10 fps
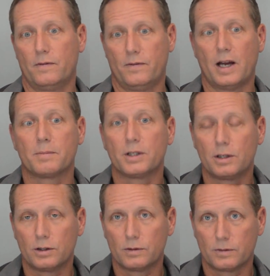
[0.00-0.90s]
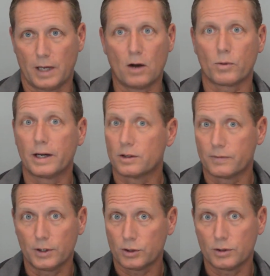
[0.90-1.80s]
vitamin D outright
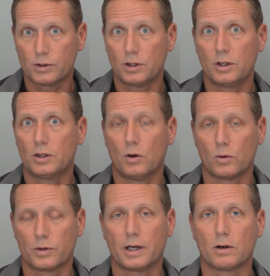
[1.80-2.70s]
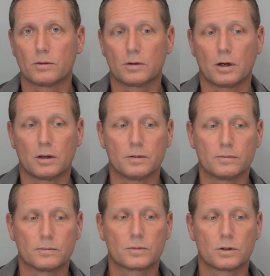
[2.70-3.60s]
deficiency, or they are
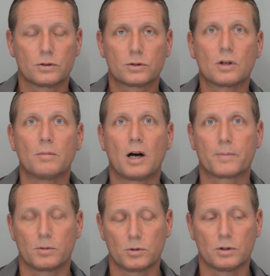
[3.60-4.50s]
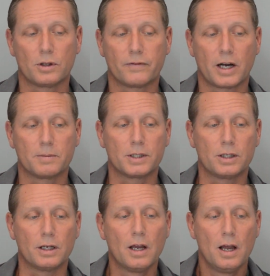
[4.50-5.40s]
suboptimal on their vitamin
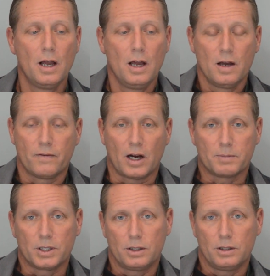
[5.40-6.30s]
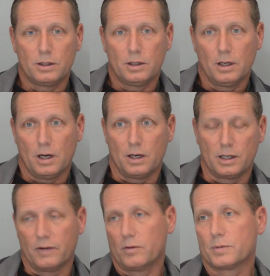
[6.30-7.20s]
D. Vitamin D you
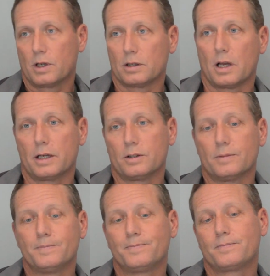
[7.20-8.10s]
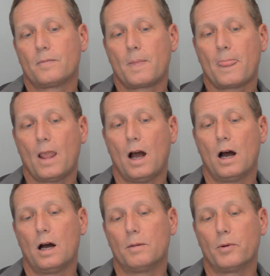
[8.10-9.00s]
can get from sunlight,
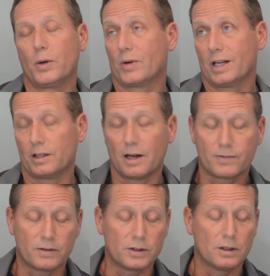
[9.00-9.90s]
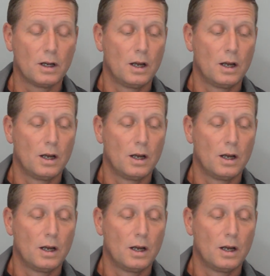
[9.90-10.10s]
but we don't get enough of it,